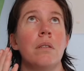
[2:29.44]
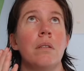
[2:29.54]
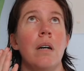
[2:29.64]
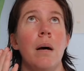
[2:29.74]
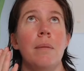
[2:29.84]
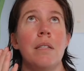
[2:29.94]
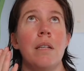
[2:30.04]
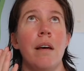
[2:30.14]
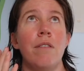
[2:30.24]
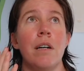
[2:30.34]
I'm in
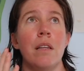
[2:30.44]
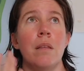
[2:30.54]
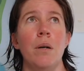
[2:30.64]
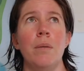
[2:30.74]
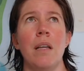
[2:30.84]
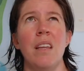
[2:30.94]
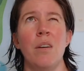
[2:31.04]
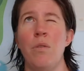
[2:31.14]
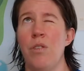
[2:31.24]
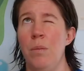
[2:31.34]
South Africa at the moment. I
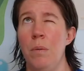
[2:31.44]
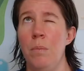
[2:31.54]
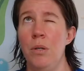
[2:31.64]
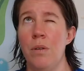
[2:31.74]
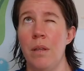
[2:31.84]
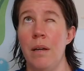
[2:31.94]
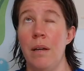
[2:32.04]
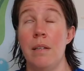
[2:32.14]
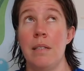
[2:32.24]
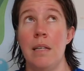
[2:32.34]
think we've got a baboon on
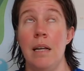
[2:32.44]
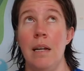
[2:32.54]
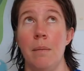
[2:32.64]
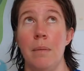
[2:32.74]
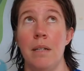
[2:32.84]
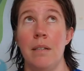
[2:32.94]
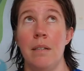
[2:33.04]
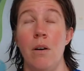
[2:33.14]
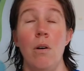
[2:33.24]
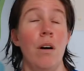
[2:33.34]
the ceiling,
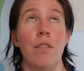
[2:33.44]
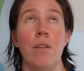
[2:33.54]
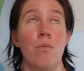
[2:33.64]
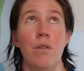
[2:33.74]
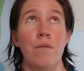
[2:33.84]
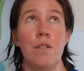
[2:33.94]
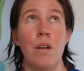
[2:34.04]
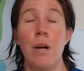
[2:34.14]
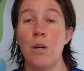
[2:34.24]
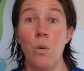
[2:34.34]
but on the roof.
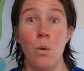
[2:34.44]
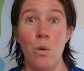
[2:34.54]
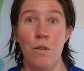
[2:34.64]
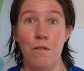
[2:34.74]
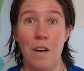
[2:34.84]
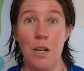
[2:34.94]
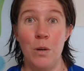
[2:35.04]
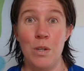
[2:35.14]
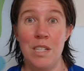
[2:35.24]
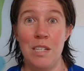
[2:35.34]
So ignore funny
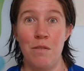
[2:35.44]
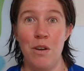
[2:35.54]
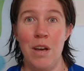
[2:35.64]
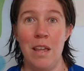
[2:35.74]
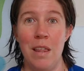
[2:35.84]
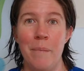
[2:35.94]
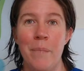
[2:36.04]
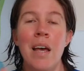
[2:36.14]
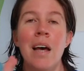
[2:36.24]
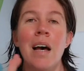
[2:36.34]
noises if you hear
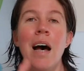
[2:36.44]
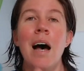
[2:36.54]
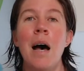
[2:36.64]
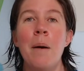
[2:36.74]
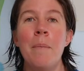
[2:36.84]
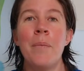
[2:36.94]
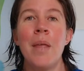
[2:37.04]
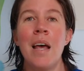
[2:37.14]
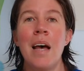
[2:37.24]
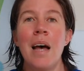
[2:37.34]
them.
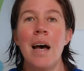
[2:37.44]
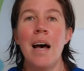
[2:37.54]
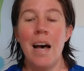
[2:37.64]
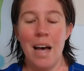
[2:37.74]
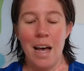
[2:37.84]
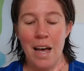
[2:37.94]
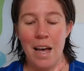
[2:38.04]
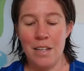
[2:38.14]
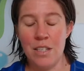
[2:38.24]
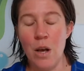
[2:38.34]

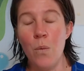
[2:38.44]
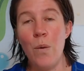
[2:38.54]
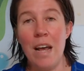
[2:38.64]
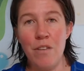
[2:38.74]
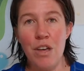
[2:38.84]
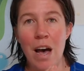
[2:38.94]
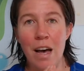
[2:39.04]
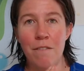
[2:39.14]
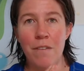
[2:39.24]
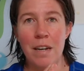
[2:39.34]
So whenever you
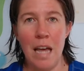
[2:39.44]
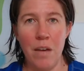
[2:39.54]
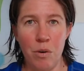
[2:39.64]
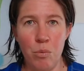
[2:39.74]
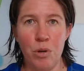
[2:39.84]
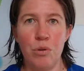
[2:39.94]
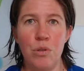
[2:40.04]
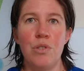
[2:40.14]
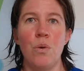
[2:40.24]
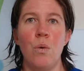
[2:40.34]
have Navy
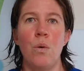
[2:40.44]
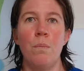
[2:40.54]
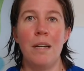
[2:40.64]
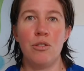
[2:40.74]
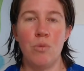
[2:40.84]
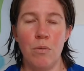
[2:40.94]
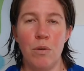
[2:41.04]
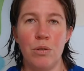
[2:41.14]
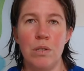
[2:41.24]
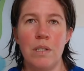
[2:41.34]
recruits or military
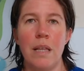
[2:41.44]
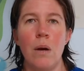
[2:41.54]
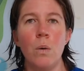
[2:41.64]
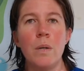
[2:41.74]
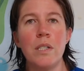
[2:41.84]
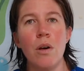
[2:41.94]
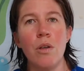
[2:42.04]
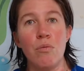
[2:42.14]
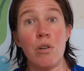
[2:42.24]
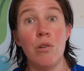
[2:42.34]
recruits, they always go
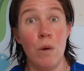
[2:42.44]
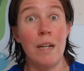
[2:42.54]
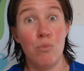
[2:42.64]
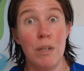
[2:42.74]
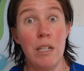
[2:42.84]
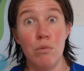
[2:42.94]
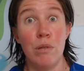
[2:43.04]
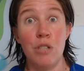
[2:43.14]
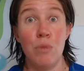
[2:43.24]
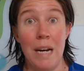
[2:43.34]
through quite
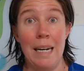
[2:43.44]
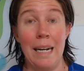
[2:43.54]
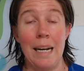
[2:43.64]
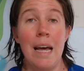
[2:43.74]
rigorous training,